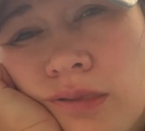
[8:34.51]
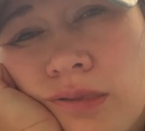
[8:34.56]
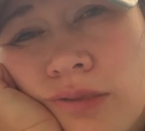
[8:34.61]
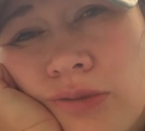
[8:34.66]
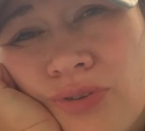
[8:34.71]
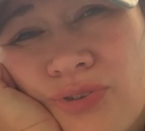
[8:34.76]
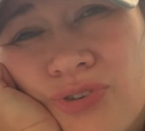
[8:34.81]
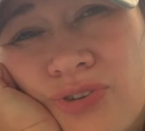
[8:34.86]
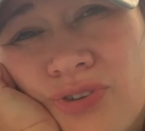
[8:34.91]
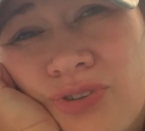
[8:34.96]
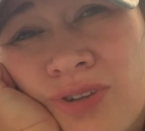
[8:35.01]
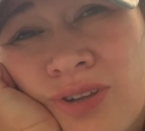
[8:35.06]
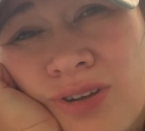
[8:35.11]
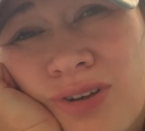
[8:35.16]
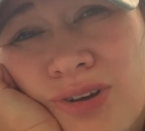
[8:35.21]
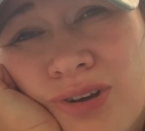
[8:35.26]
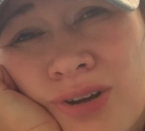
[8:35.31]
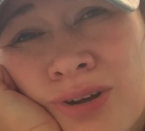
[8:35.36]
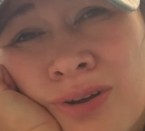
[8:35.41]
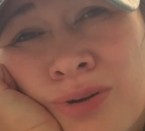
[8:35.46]
This is
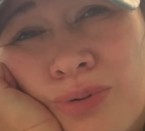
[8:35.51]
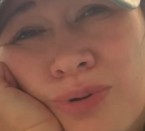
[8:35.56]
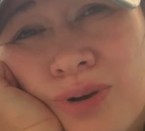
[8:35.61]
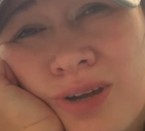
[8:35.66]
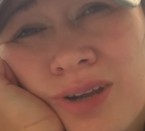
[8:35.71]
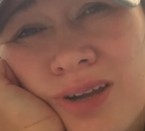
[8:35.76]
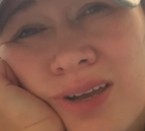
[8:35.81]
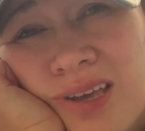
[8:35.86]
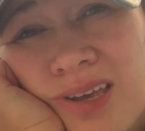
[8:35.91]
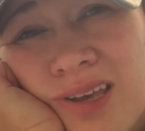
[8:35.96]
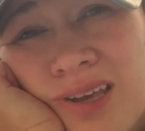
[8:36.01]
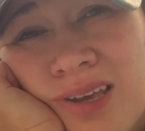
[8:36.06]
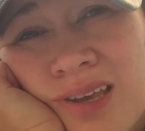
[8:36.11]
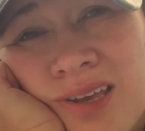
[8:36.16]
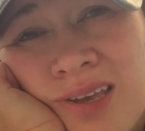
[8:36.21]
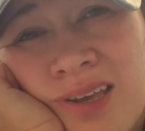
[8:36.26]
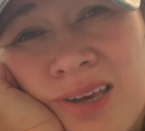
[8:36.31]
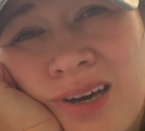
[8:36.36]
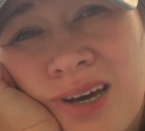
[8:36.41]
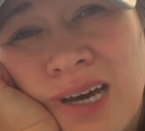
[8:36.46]
not gonna work.
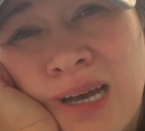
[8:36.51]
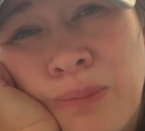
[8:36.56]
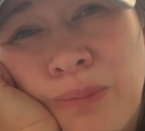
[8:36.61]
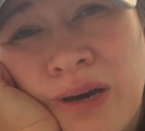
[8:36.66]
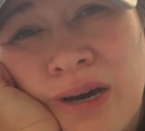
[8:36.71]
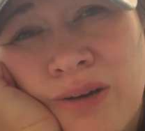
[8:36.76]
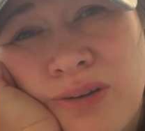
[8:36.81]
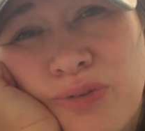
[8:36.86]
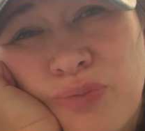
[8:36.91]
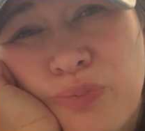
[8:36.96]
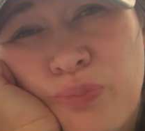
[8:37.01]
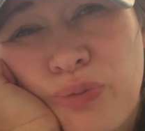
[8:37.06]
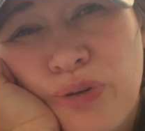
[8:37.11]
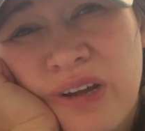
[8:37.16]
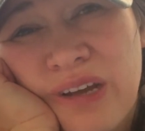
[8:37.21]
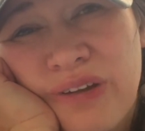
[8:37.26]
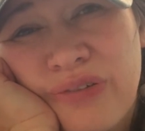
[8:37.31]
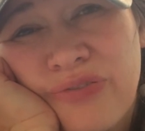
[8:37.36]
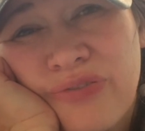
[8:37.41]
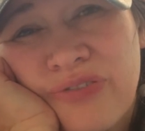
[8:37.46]
I'm out of
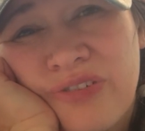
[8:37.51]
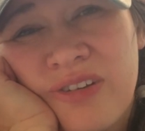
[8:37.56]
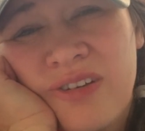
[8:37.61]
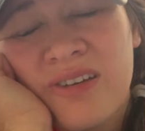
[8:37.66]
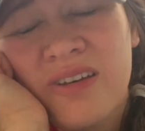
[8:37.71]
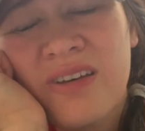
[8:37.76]
breath.